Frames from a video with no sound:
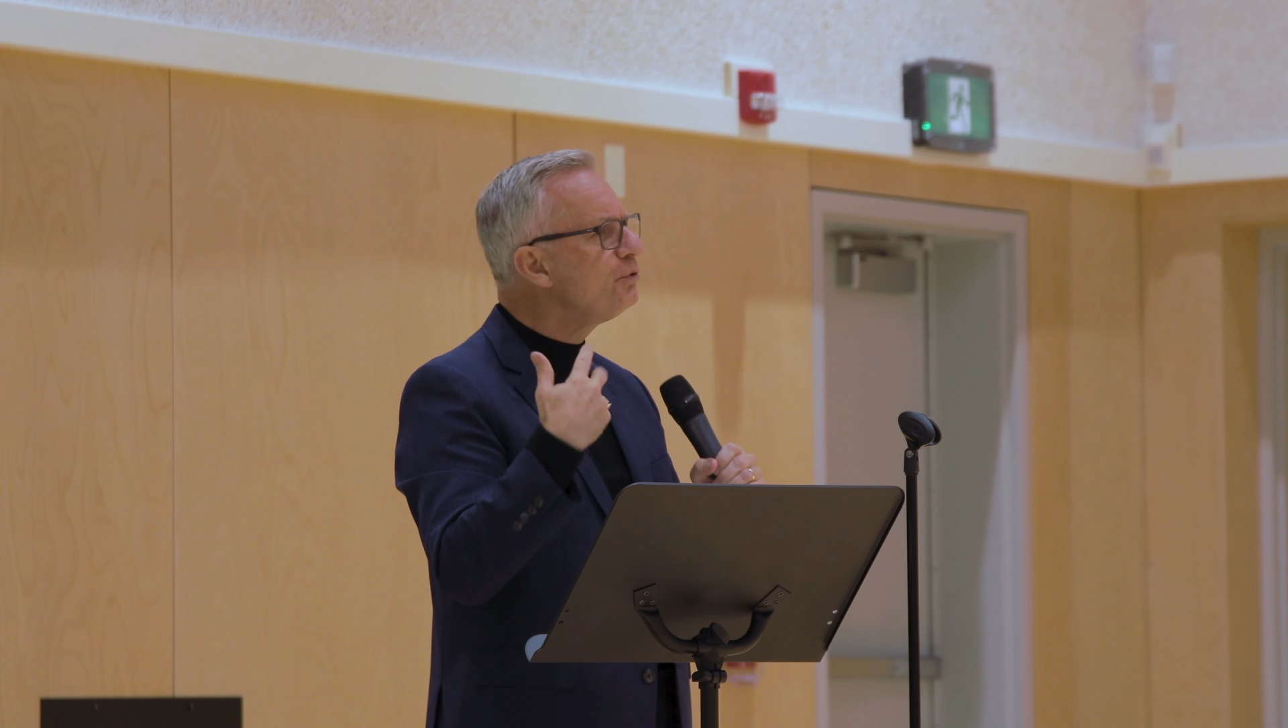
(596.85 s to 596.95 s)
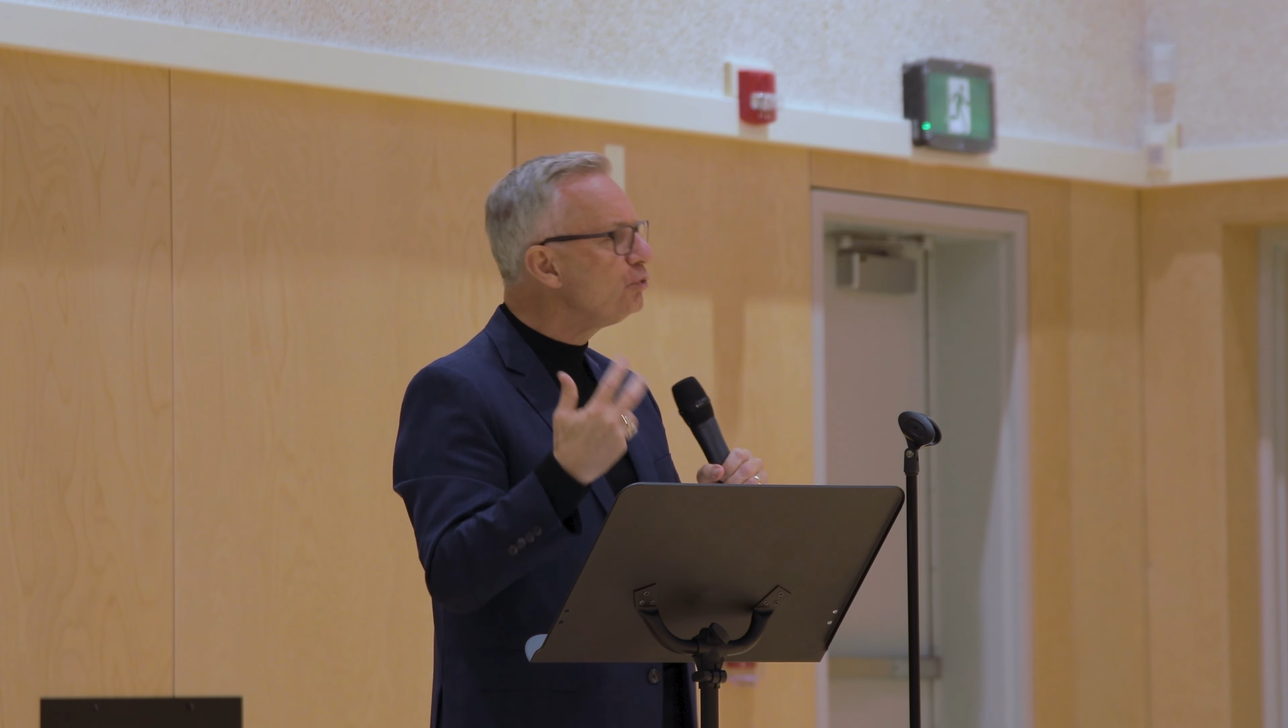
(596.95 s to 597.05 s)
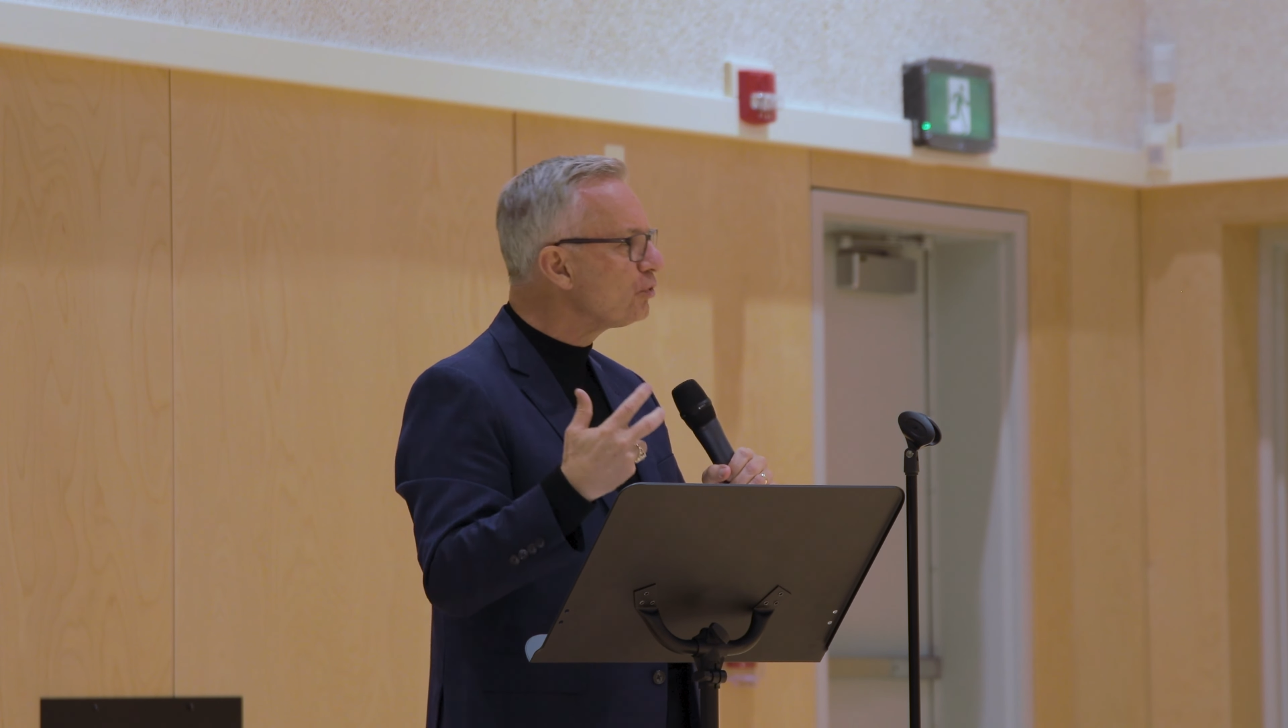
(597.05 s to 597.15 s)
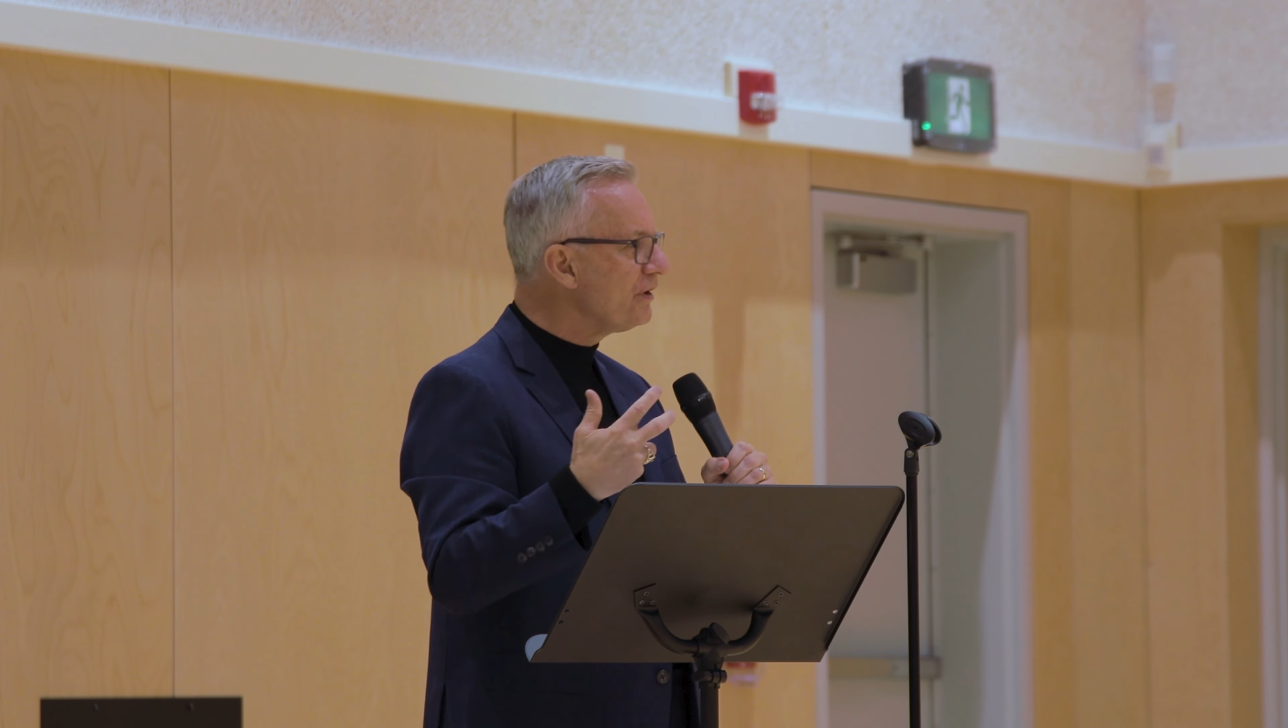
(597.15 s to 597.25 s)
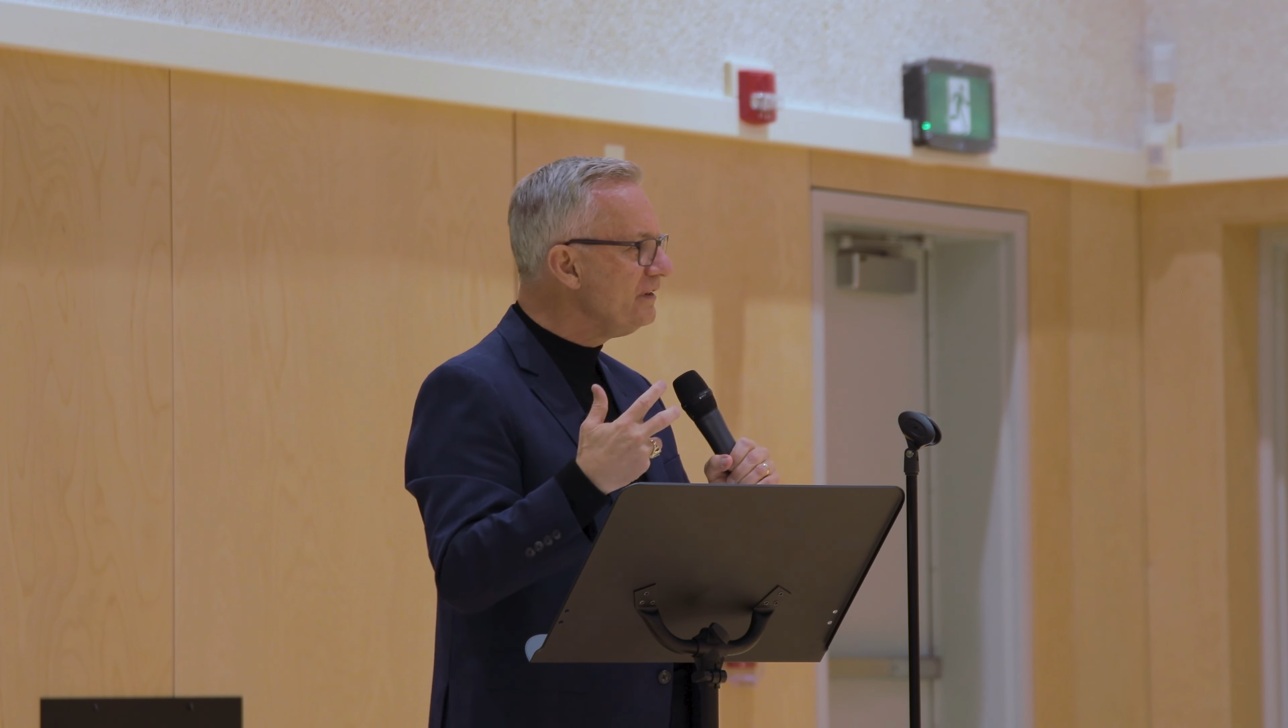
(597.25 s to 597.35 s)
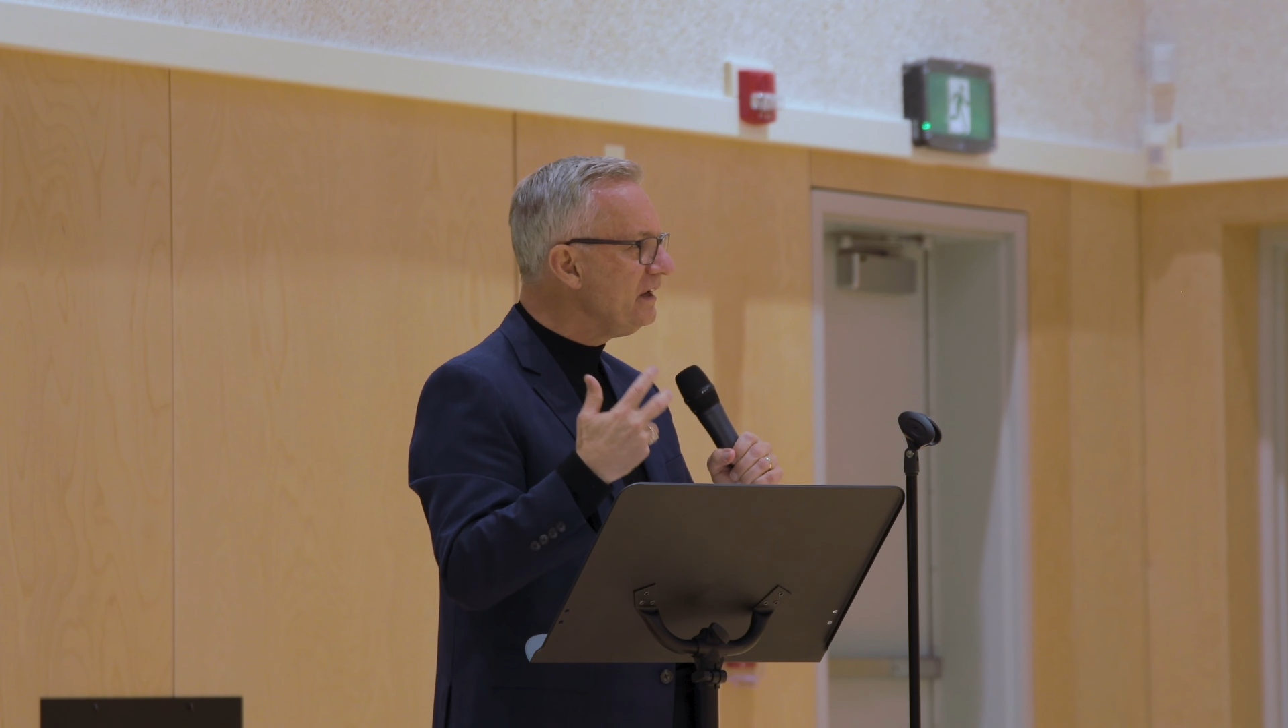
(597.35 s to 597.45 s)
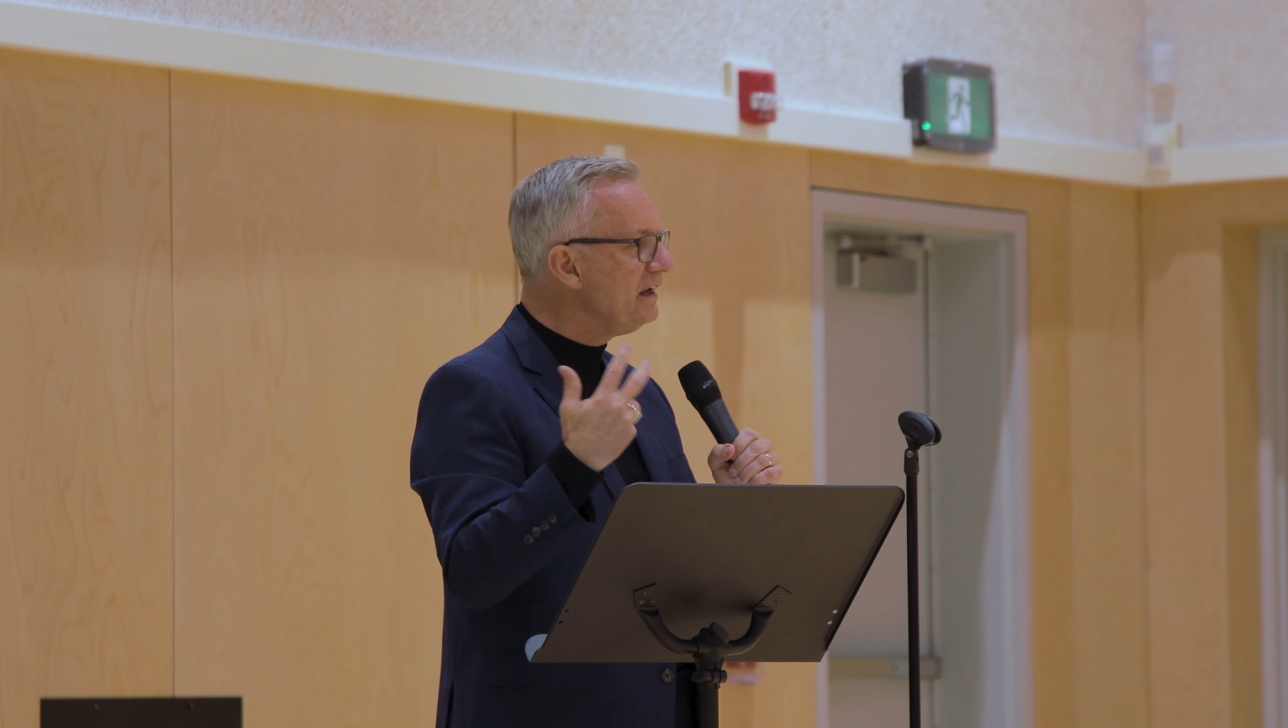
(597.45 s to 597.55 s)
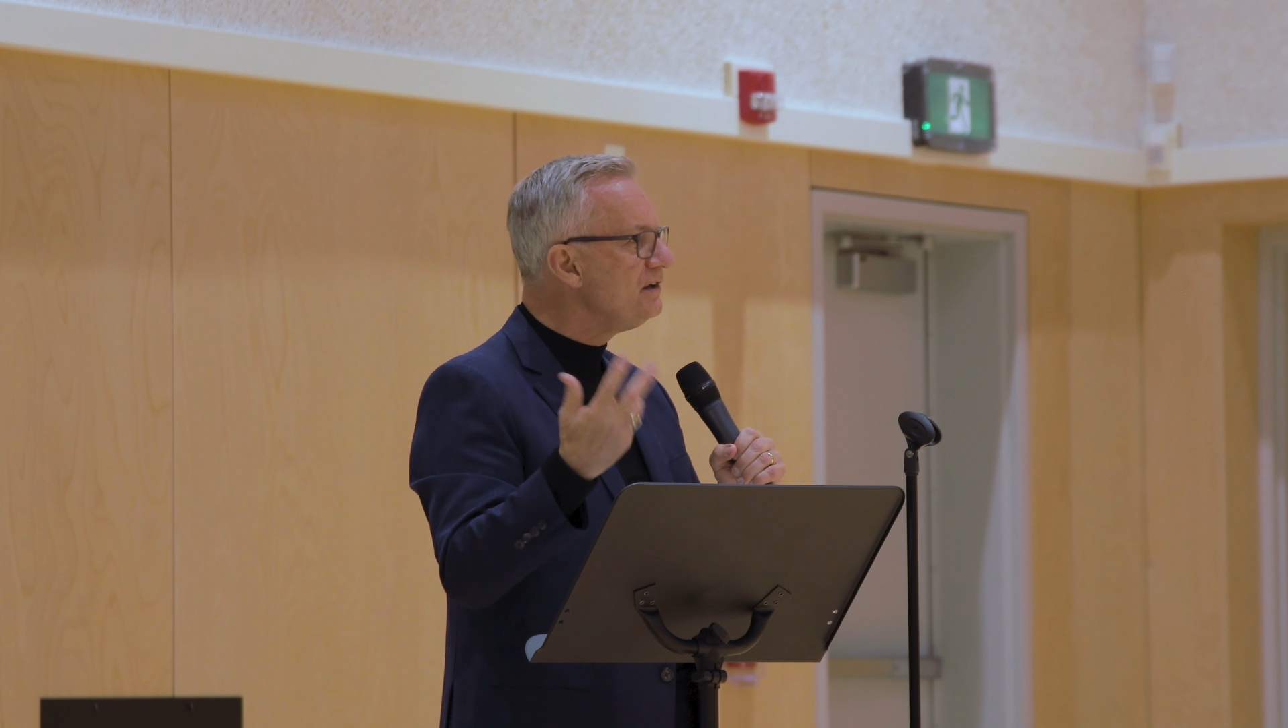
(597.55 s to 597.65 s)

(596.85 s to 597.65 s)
poor and the